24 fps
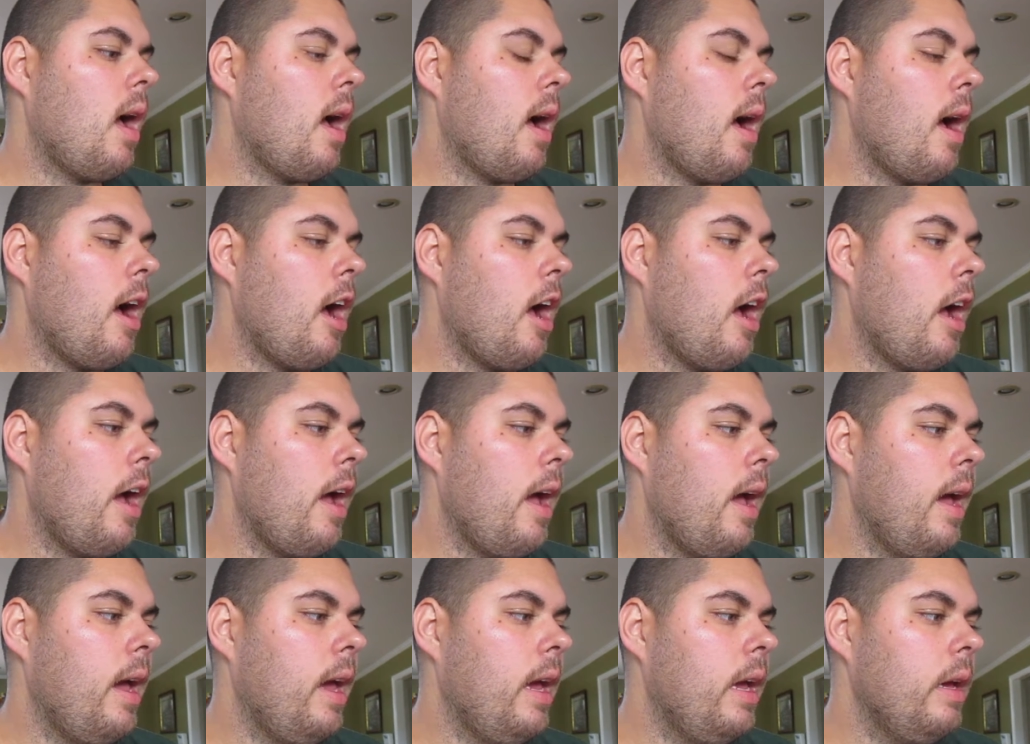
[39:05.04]

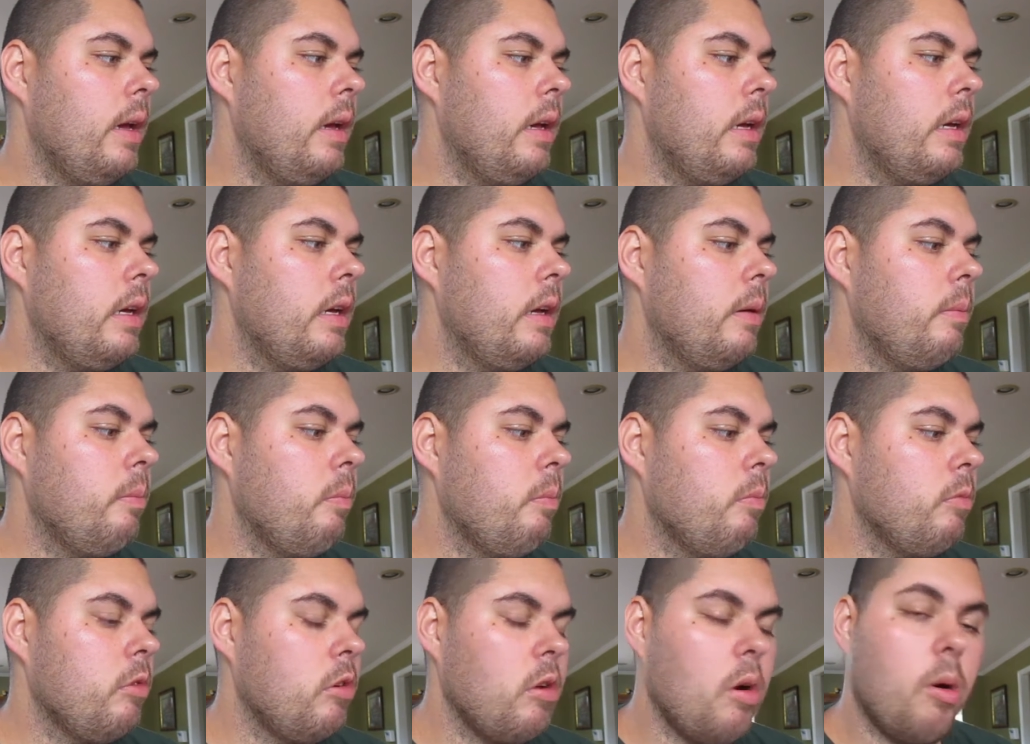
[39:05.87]
I
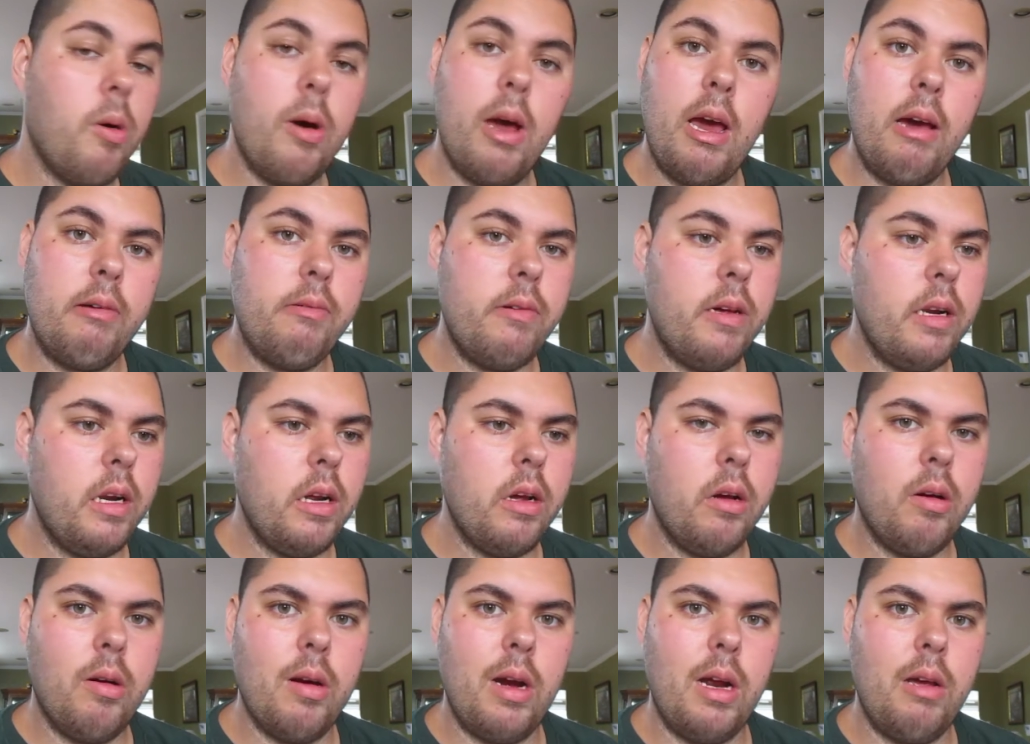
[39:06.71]
don't have any
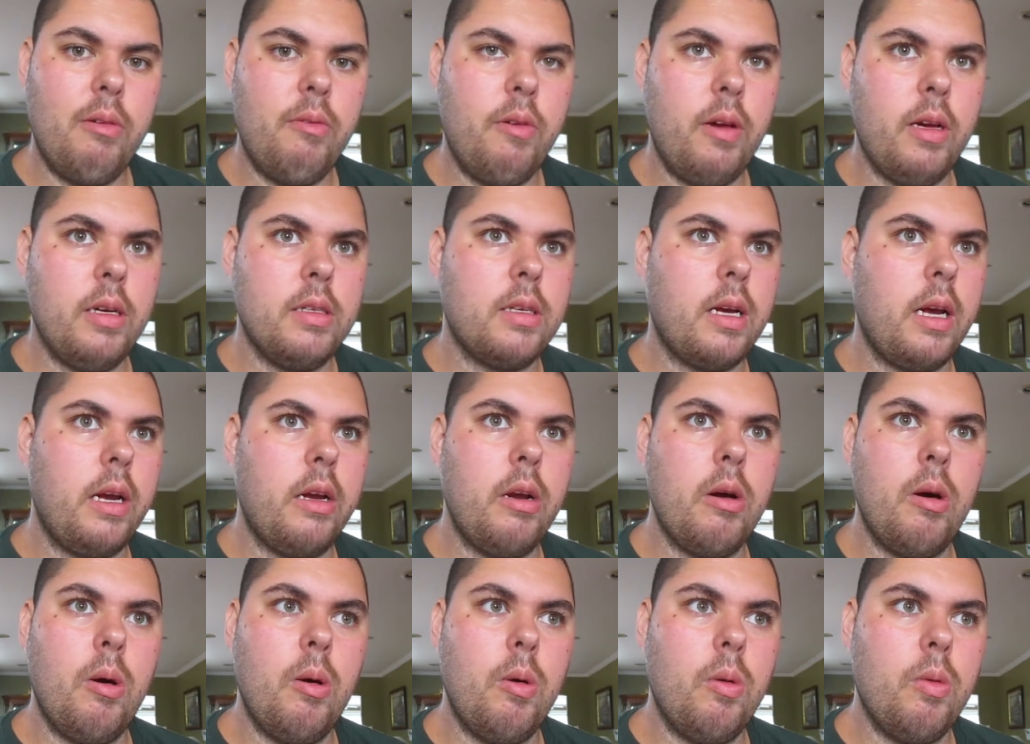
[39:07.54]
cravings. I
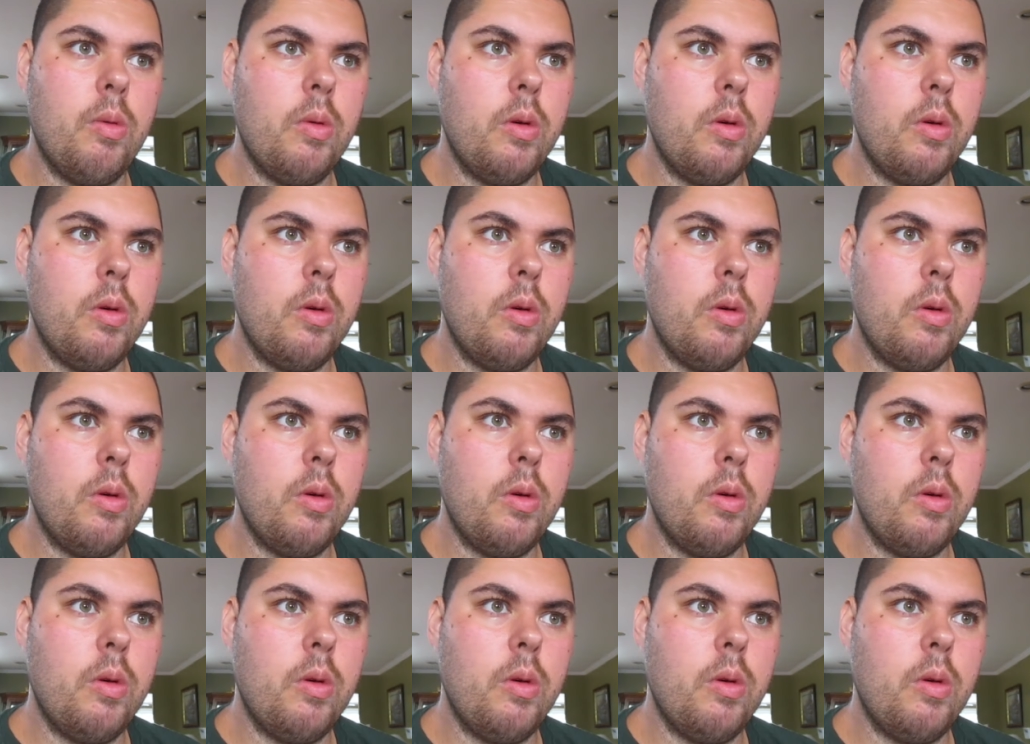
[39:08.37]
don't